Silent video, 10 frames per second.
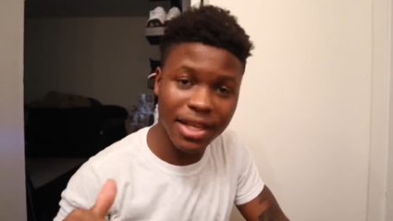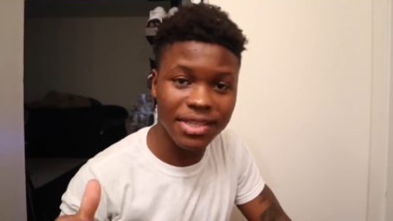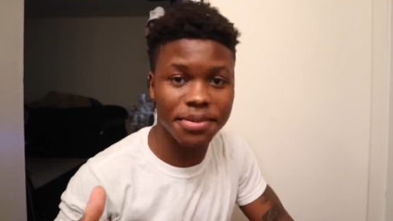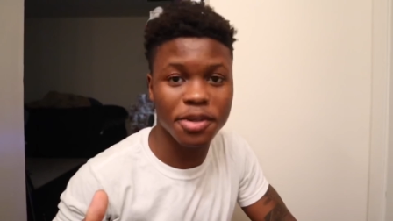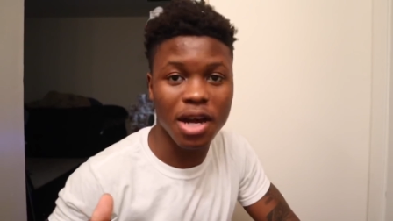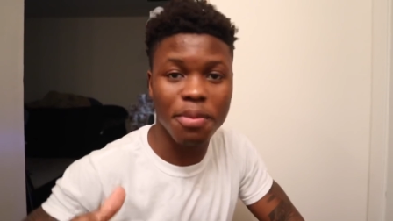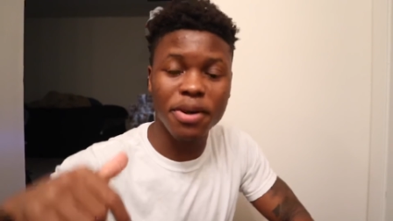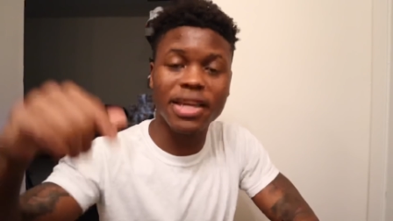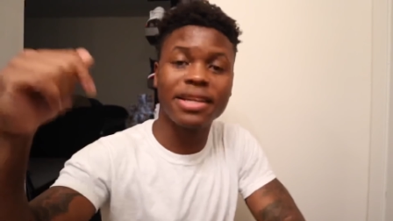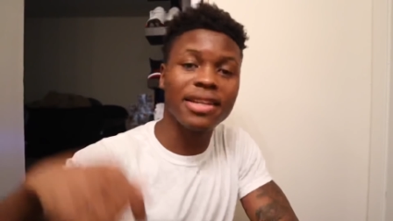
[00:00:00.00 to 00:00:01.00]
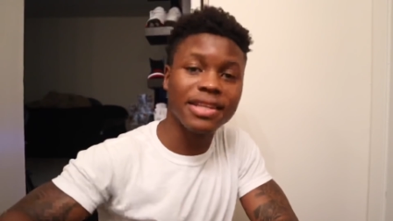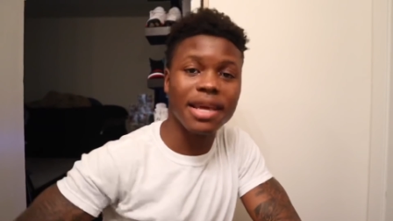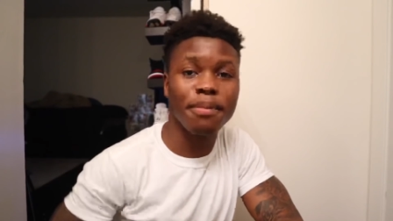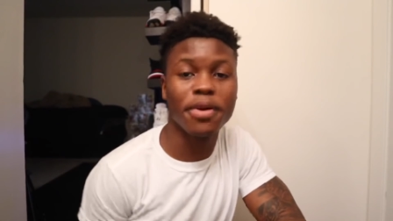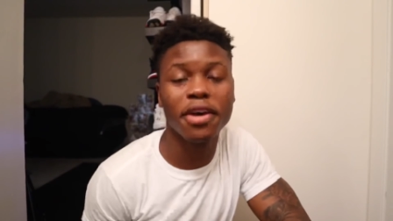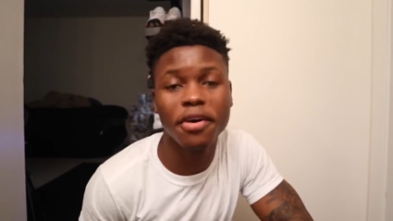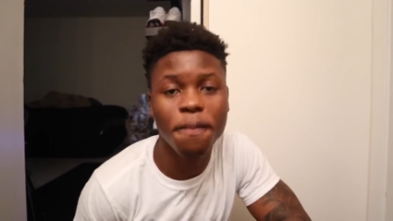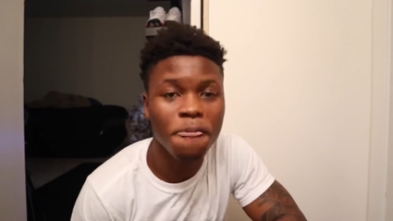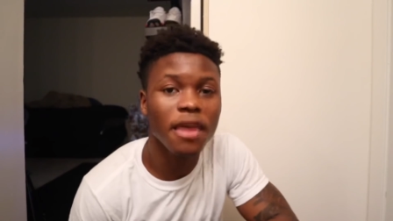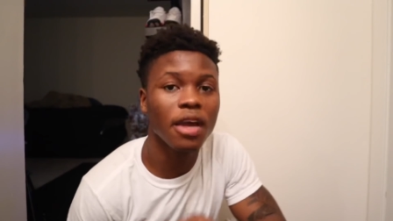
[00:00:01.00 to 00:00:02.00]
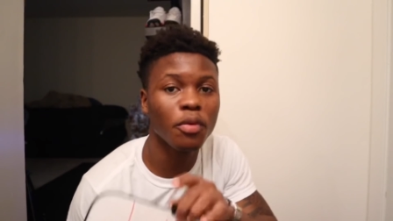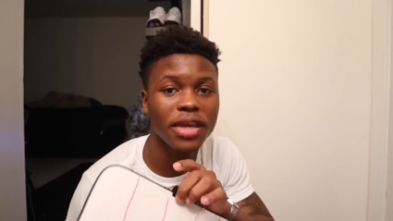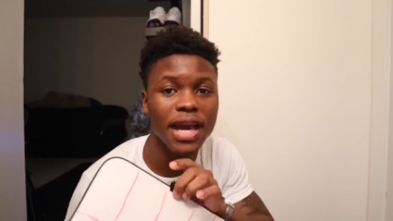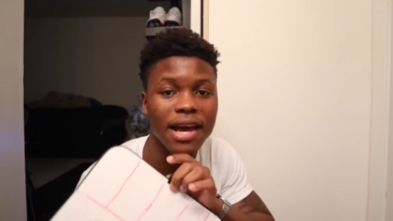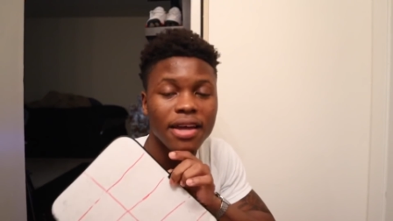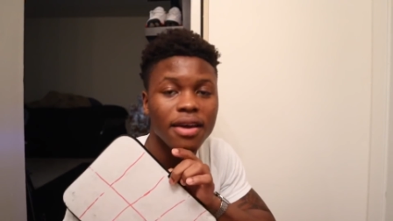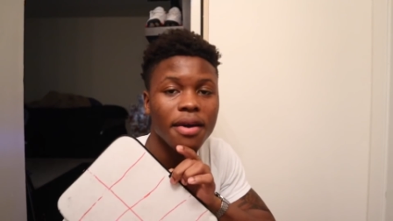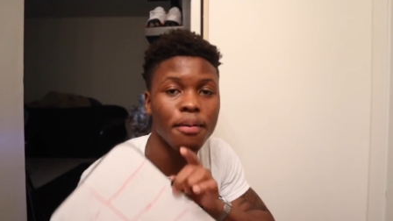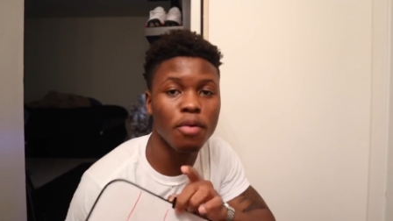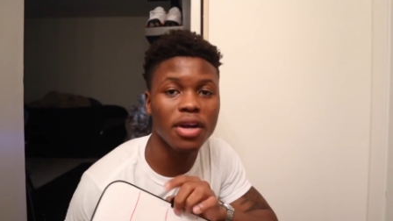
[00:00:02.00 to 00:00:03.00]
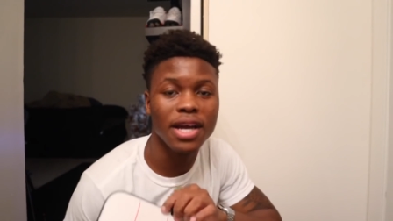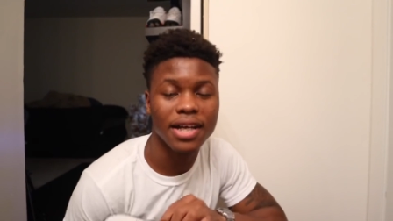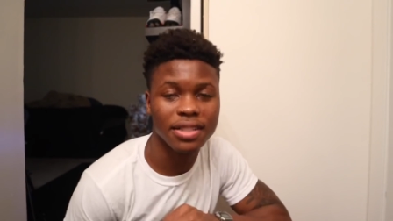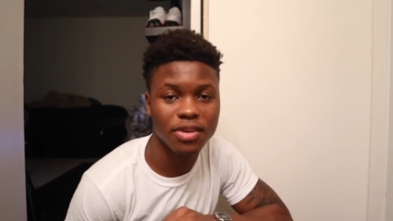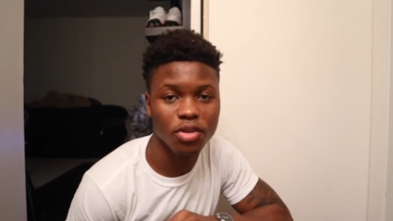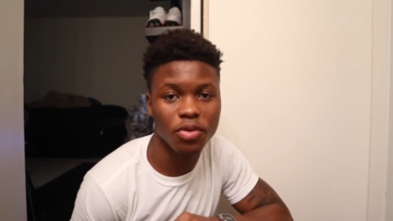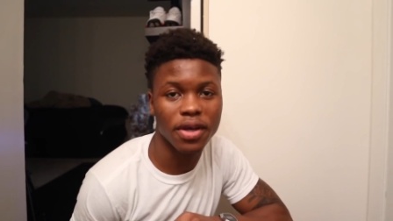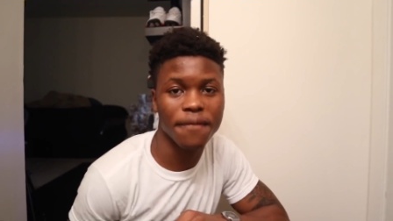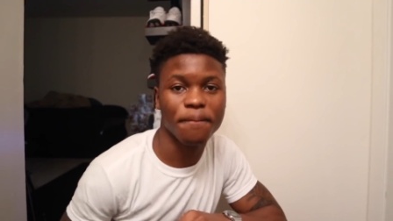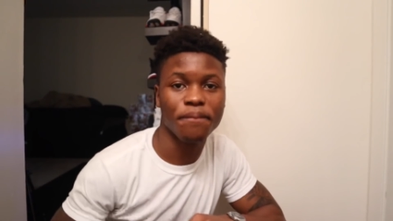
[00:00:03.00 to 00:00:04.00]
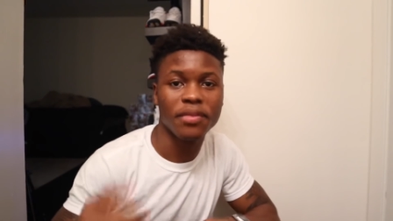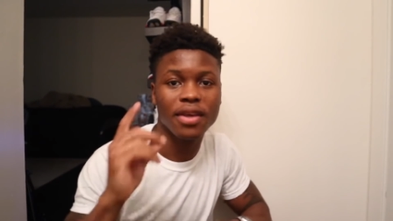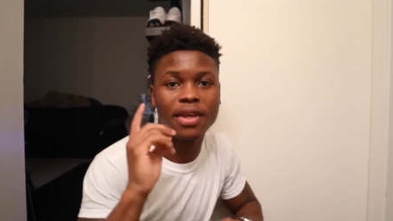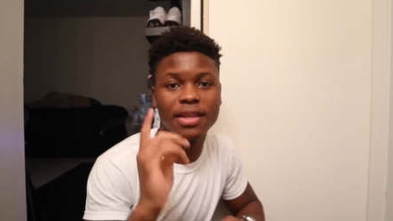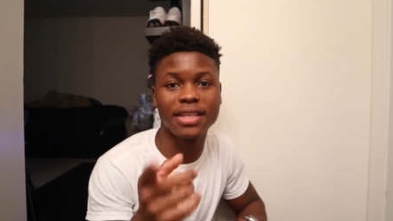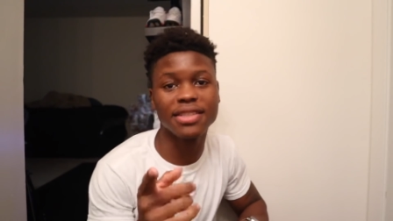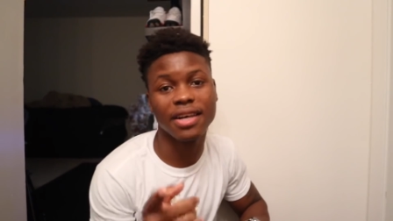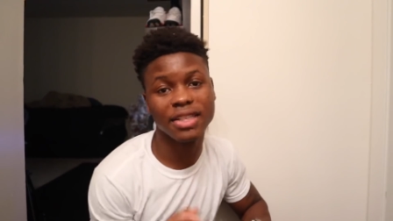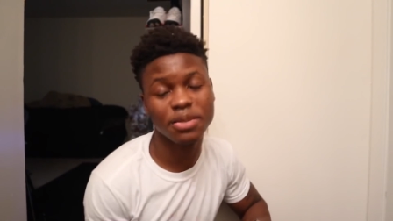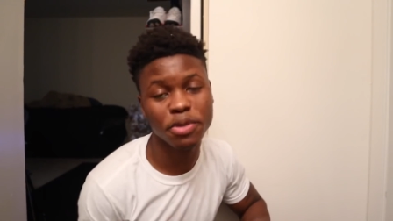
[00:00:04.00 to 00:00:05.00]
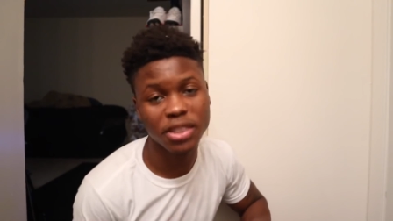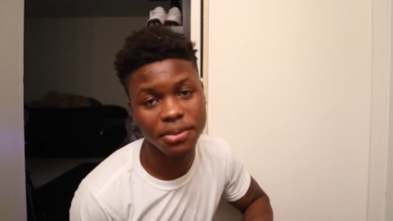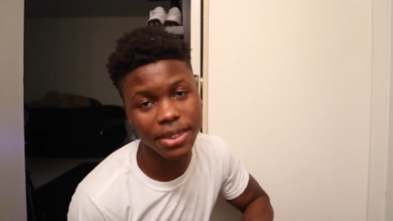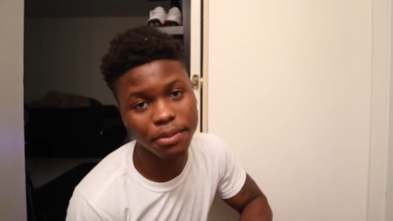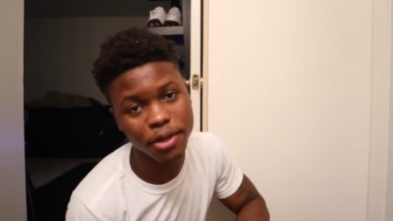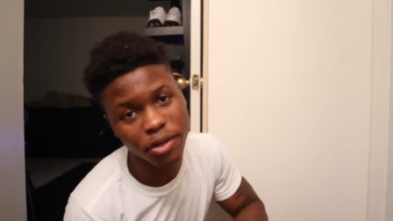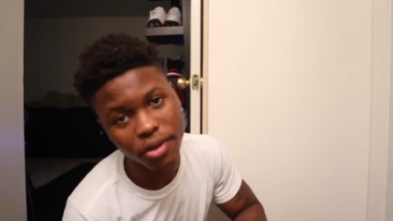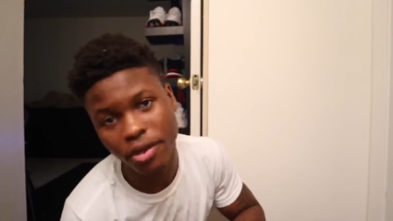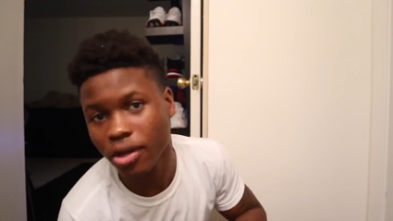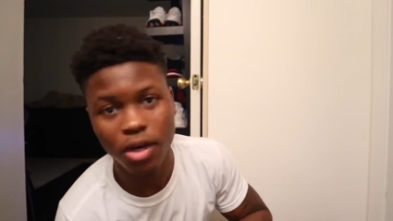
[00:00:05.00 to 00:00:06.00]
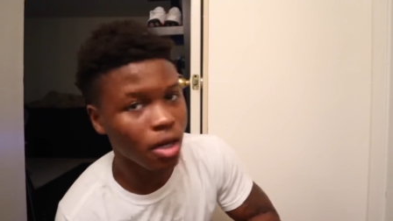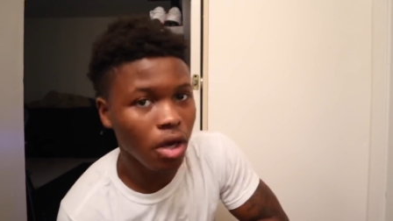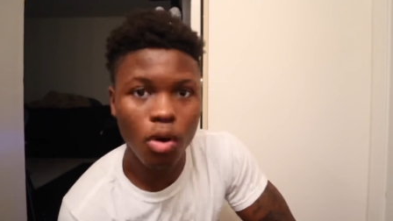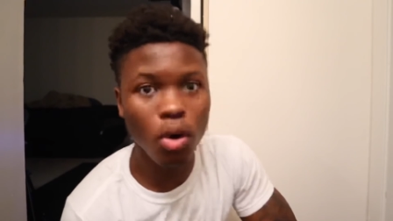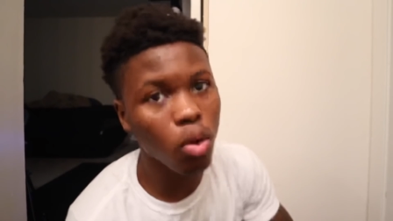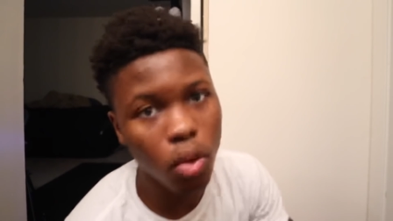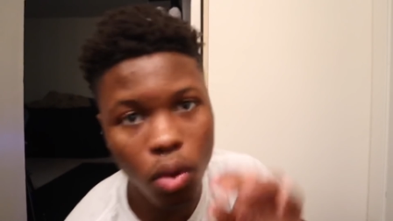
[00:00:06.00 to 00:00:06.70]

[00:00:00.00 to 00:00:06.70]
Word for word: that subscribe button, click that bell, and we got more content on the way. Let's knock these push-ups out, bro. Whew.